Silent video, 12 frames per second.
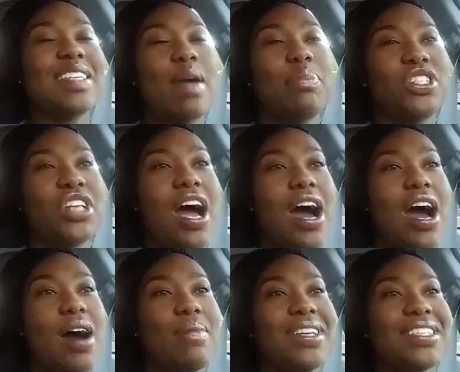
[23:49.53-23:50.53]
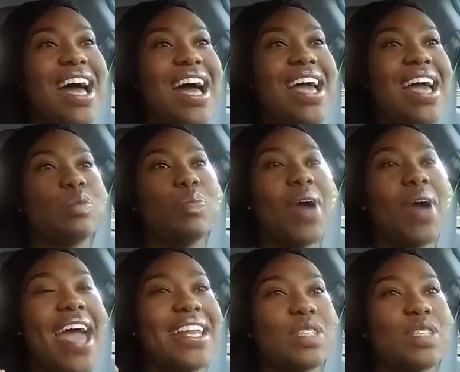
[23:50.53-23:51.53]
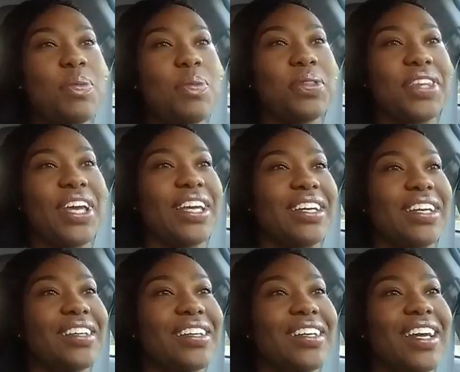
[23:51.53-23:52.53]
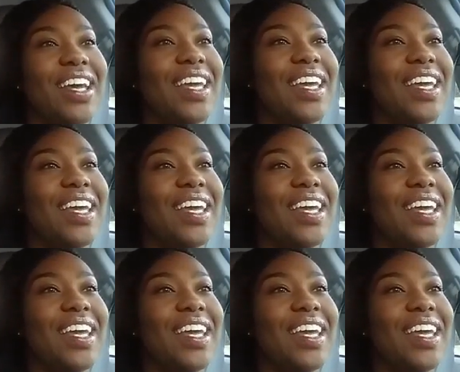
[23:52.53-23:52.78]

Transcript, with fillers: type of job is not as bad as people think it